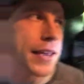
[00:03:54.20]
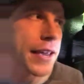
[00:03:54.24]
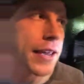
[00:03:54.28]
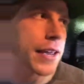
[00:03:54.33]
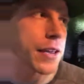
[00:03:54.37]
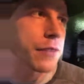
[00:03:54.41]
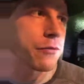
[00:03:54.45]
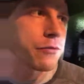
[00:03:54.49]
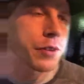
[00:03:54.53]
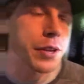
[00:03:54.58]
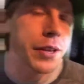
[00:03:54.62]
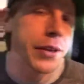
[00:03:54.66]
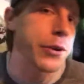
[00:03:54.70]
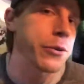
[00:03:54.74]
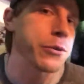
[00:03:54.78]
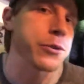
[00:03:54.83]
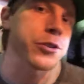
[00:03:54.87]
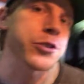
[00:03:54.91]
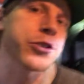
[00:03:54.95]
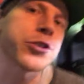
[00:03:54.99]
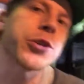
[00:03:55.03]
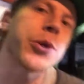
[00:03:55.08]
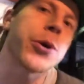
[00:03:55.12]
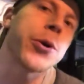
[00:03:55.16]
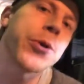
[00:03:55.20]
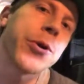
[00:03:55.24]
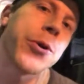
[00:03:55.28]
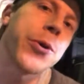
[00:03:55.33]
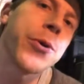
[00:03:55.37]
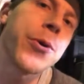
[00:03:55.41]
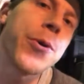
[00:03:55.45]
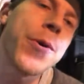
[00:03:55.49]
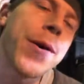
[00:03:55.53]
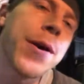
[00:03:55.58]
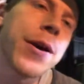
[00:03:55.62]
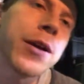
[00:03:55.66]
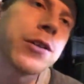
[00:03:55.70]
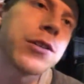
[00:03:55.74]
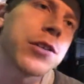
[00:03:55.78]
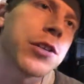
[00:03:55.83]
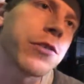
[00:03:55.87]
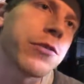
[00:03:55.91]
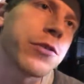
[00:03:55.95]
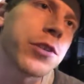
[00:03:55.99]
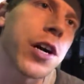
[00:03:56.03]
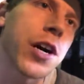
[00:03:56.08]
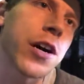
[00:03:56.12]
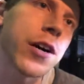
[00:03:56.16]
a video to show you
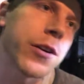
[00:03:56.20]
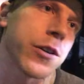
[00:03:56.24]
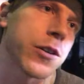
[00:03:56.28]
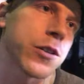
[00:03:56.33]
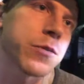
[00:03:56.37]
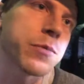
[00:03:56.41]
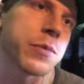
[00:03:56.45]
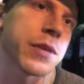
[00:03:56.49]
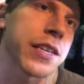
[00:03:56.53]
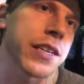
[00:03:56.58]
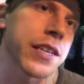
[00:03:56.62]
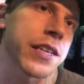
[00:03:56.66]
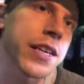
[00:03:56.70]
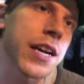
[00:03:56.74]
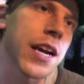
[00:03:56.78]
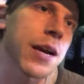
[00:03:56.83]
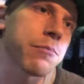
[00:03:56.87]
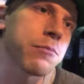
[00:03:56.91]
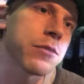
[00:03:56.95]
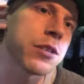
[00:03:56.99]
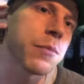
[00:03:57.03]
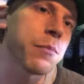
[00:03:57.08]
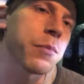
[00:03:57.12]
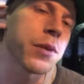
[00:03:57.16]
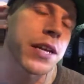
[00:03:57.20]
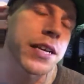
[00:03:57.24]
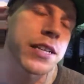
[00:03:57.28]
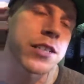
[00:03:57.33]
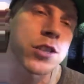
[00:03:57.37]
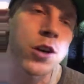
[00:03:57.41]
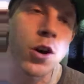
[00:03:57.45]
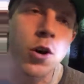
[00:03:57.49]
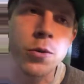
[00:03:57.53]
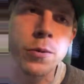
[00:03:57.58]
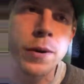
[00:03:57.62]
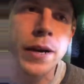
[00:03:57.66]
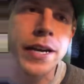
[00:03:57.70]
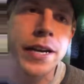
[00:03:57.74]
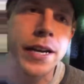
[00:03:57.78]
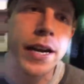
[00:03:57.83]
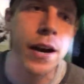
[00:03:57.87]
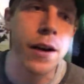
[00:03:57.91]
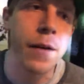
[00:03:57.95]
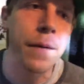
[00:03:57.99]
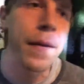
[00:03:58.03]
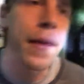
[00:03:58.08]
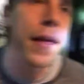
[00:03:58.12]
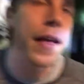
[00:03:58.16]
silver dollars being kept, but I don't right
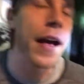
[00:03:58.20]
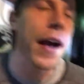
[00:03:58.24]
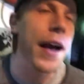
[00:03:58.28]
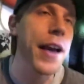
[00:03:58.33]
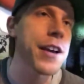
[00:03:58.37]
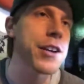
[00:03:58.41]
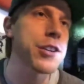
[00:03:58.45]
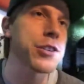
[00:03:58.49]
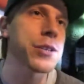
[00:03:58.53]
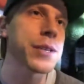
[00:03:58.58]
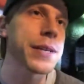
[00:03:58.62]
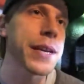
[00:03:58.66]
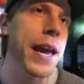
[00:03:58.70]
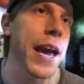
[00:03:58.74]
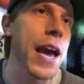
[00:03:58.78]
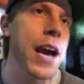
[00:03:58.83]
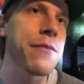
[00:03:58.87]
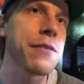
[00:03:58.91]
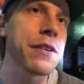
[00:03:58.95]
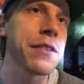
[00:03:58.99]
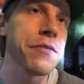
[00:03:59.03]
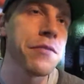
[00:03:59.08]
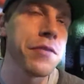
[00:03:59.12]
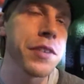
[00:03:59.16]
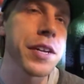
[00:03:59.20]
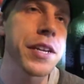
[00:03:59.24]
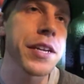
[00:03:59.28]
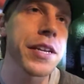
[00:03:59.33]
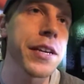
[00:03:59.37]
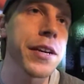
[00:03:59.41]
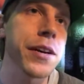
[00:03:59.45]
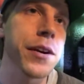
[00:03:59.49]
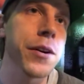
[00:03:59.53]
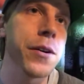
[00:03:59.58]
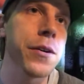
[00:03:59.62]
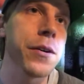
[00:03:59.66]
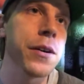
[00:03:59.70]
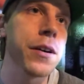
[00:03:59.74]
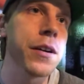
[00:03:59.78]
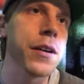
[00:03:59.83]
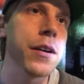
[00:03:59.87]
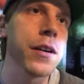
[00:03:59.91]
now. I actually have a video